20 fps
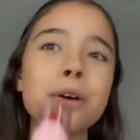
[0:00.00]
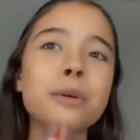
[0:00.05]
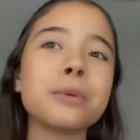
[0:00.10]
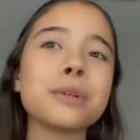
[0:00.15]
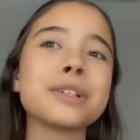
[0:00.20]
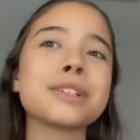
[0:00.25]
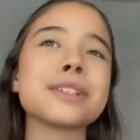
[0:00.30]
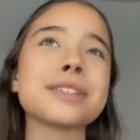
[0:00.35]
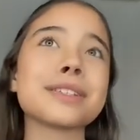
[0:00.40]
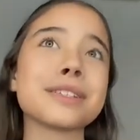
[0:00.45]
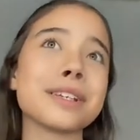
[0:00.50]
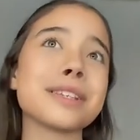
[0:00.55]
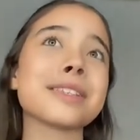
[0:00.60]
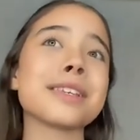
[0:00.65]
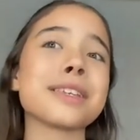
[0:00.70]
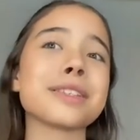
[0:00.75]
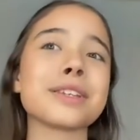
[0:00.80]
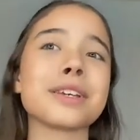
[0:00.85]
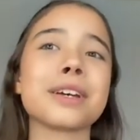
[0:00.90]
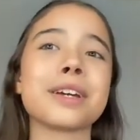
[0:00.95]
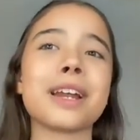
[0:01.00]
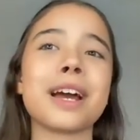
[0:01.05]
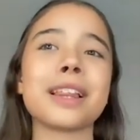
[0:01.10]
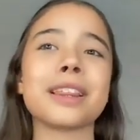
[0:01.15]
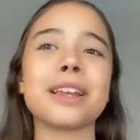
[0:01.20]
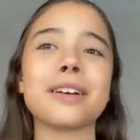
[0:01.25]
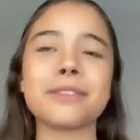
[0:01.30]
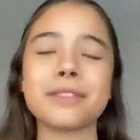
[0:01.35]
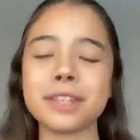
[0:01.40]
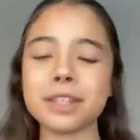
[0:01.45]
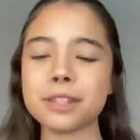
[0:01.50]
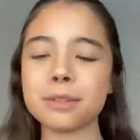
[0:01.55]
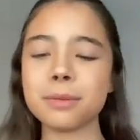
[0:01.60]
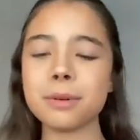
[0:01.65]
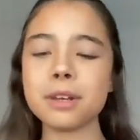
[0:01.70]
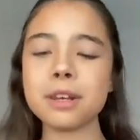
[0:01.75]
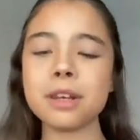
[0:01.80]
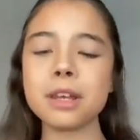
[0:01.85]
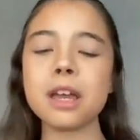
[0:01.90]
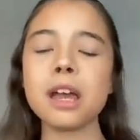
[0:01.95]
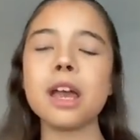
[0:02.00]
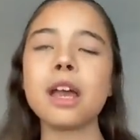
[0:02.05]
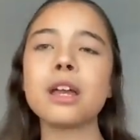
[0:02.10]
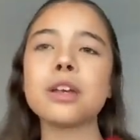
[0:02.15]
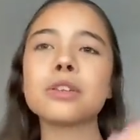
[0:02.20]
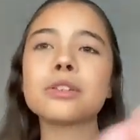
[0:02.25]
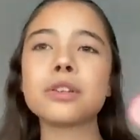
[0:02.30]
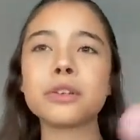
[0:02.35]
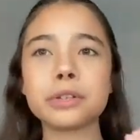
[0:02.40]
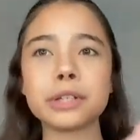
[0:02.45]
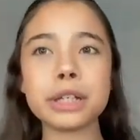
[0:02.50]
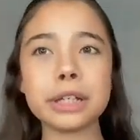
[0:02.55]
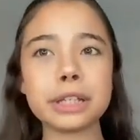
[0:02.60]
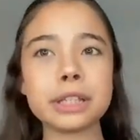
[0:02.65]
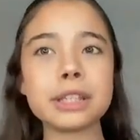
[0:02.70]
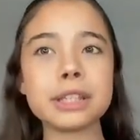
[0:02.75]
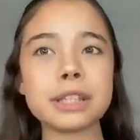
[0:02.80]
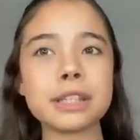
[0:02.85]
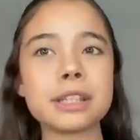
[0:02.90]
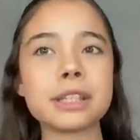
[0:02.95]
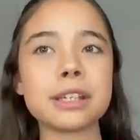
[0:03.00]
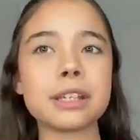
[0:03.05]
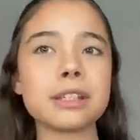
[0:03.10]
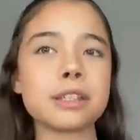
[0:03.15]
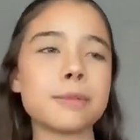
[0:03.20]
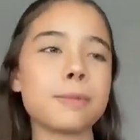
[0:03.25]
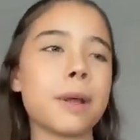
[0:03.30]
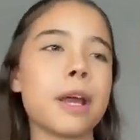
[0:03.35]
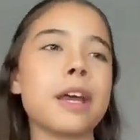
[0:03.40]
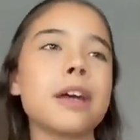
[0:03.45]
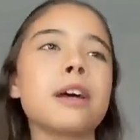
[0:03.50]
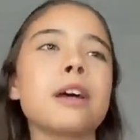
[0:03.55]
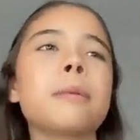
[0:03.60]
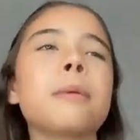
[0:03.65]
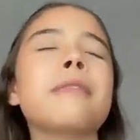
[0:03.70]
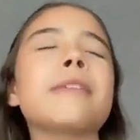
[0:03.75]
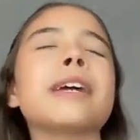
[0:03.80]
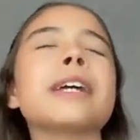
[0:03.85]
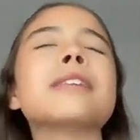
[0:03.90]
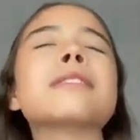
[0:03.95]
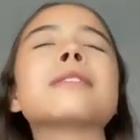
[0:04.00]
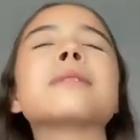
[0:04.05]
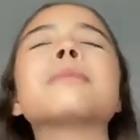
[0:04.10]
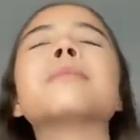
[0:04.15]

which is just as good. I love this one. So just spray it on my face.